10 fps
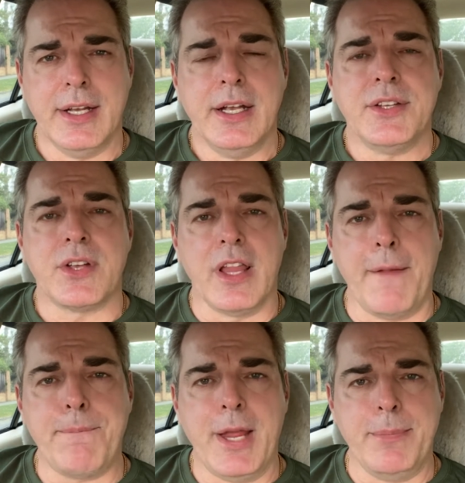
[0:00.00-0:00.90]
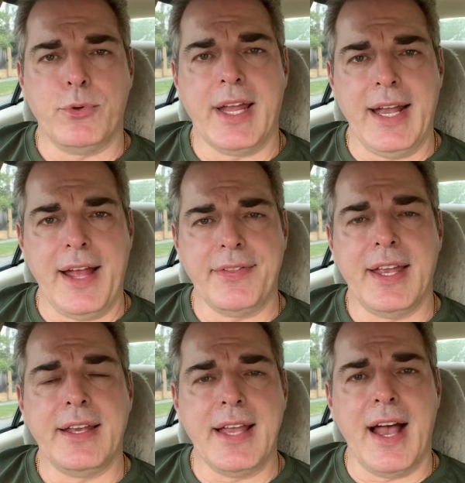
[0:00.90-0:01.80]
So let people get out
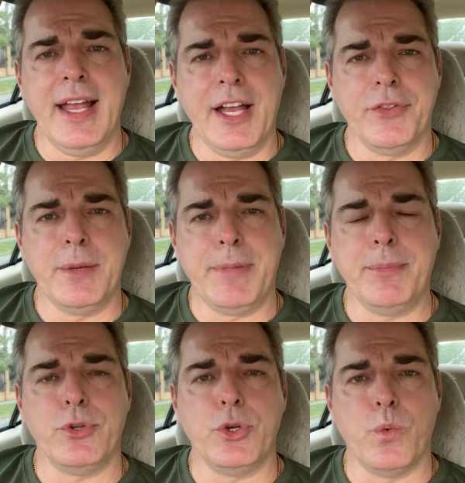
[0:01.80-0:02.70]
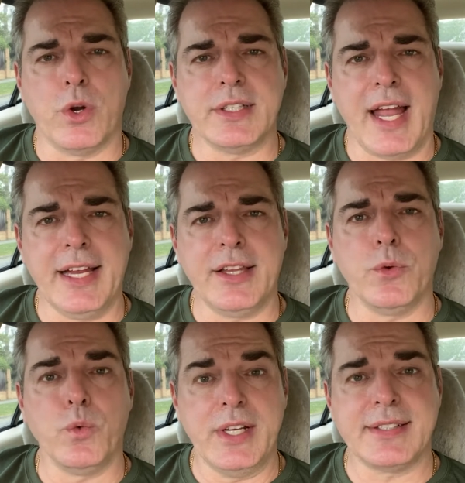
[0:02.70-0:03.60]
there, young, healthy people who want to take the
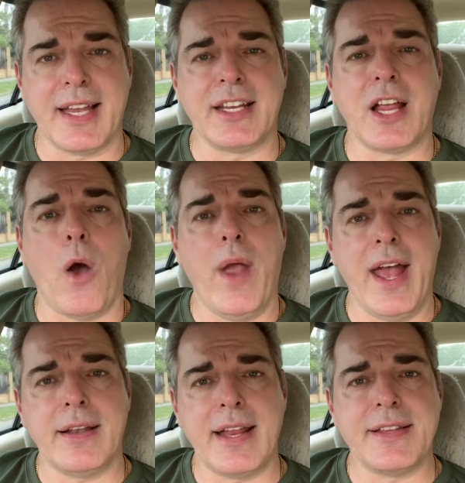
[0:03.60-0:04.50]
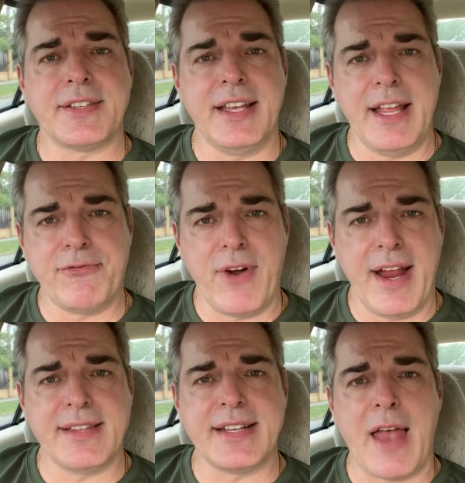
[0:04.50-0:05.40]
risk and go out and see their
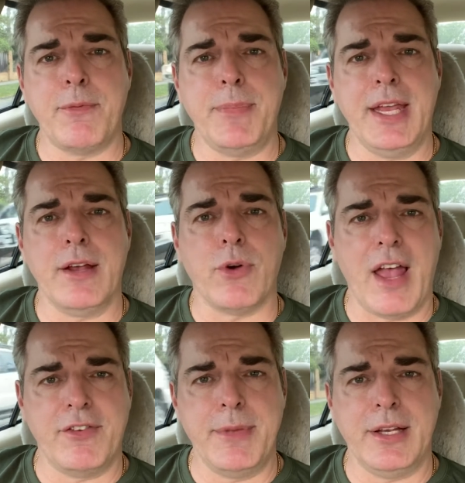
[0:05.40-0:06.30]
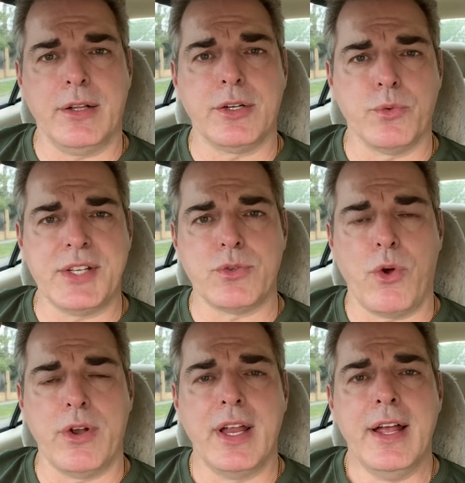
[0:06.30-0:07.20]
friends and have a beer or have a meal at a
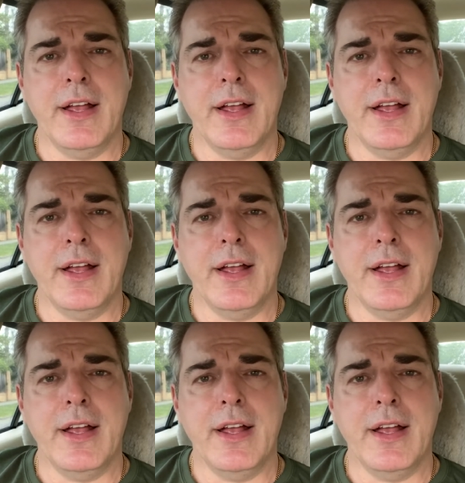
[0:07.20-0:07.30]
restaurant.